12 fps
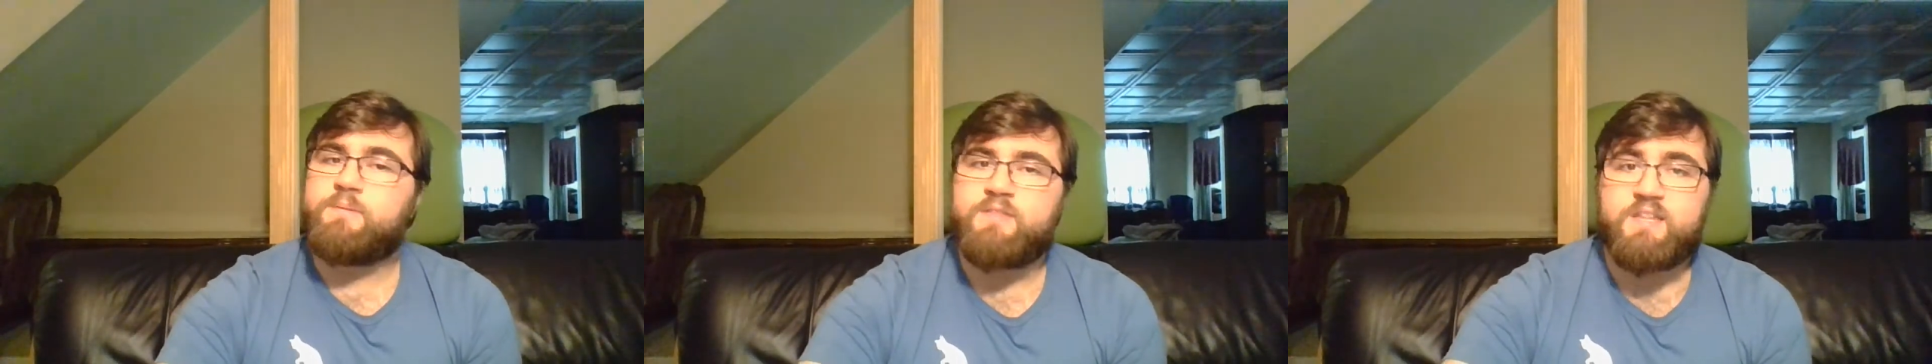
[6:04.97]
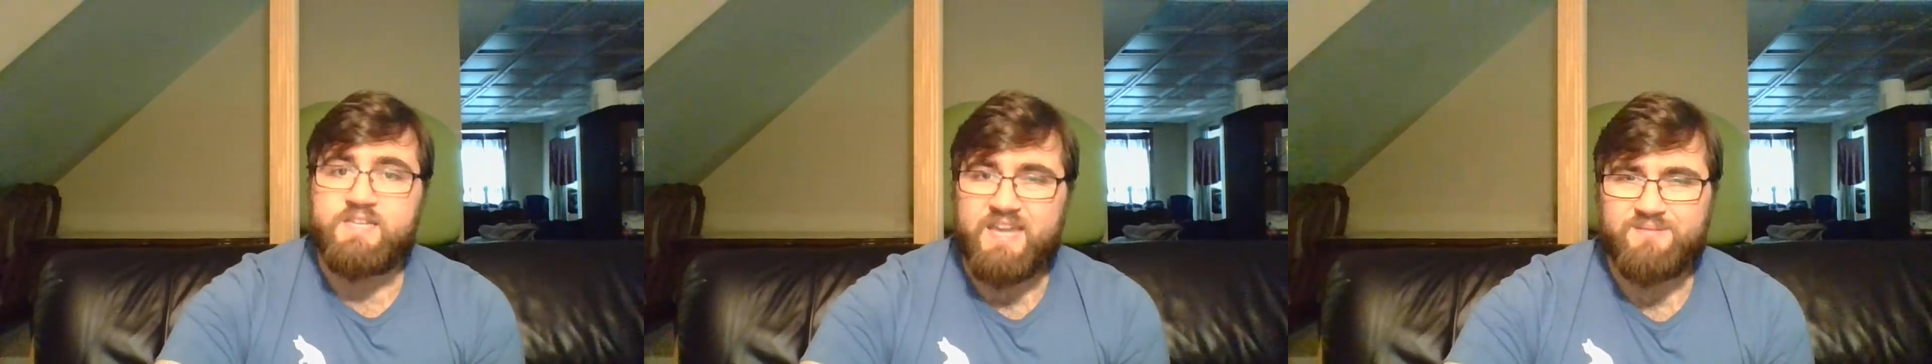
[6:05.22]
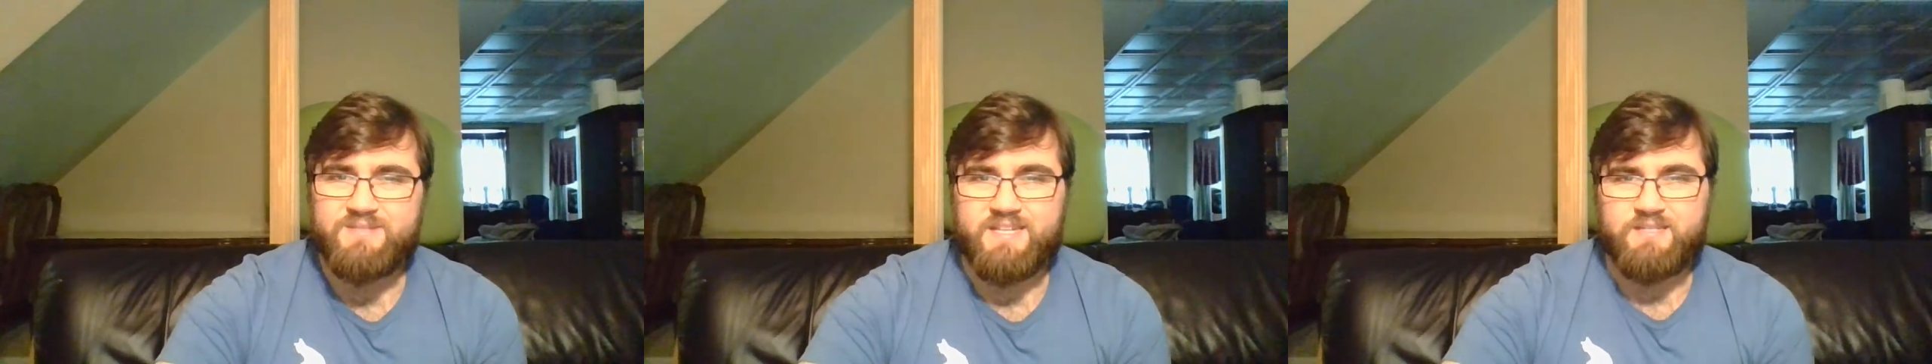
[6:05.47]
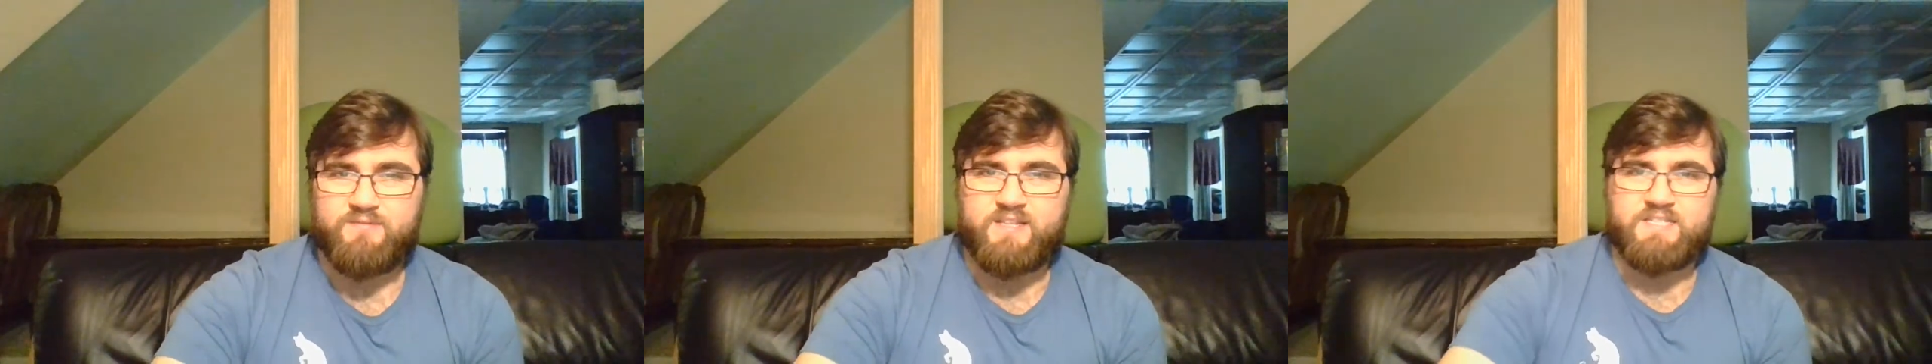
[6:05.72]
of the
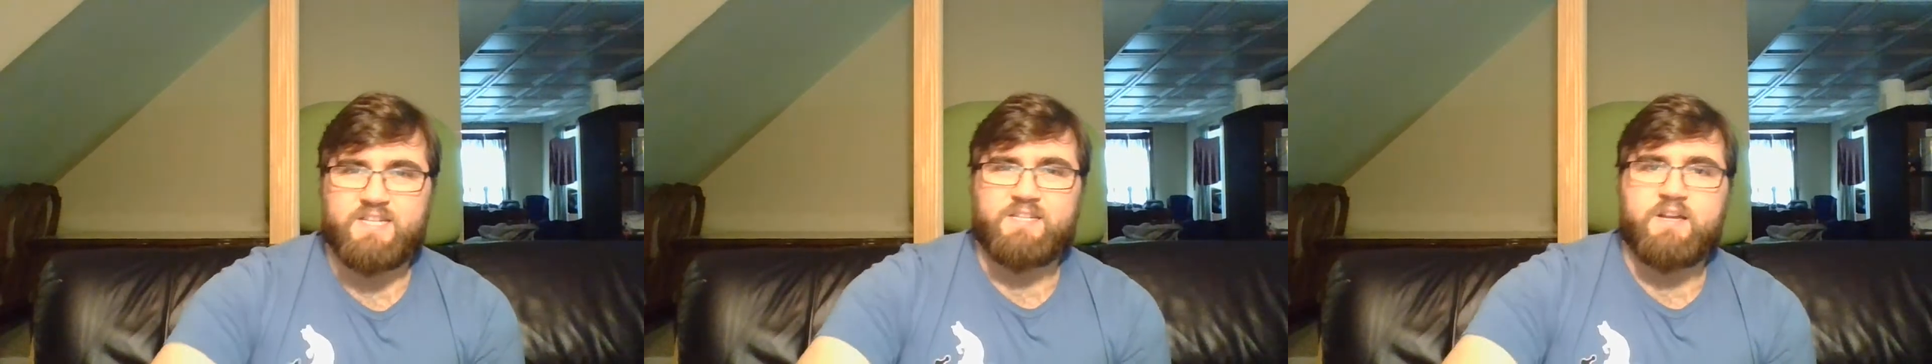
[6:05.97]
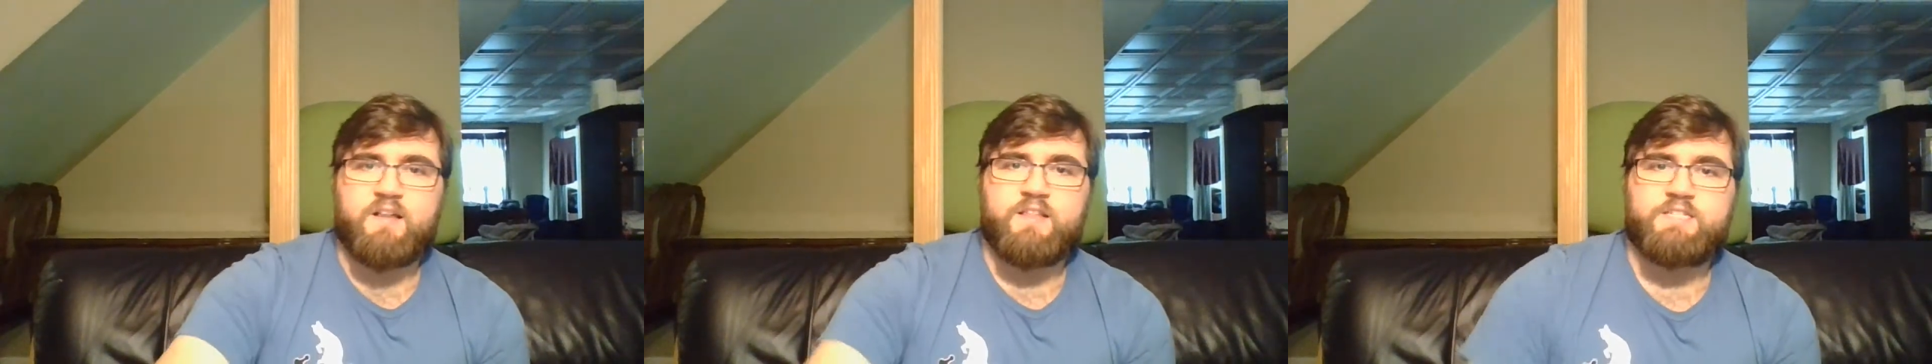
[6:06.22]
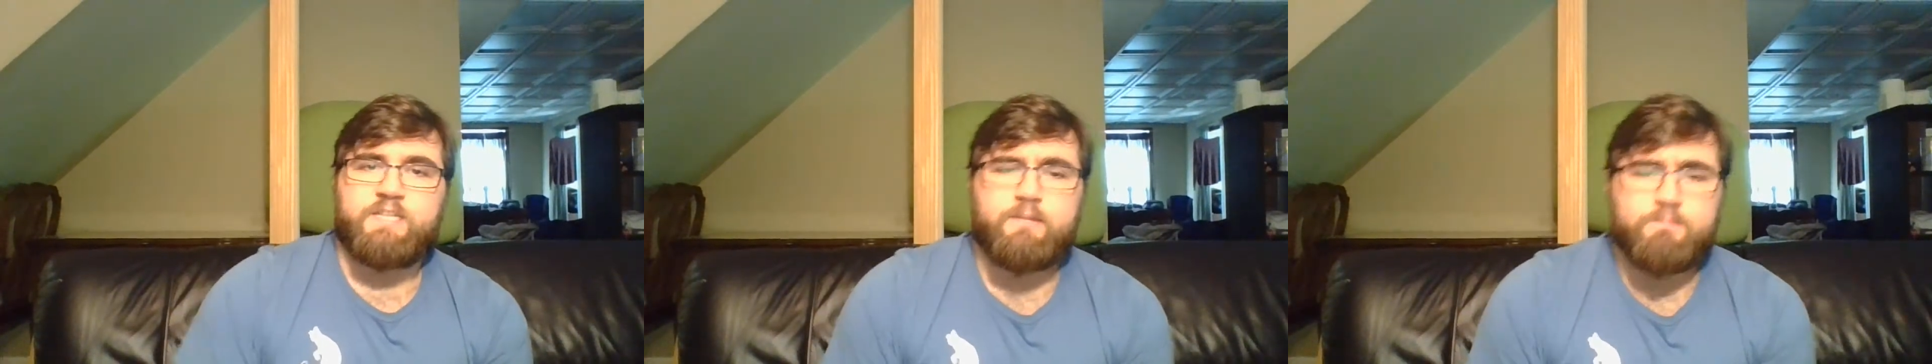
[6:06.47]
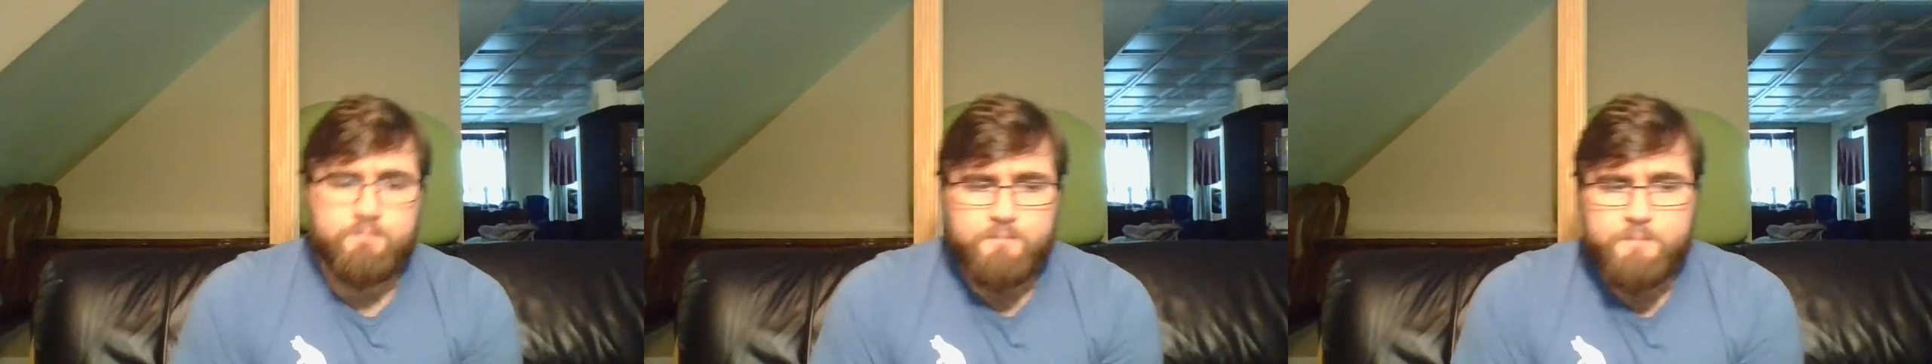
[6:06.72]
downsides of this technology,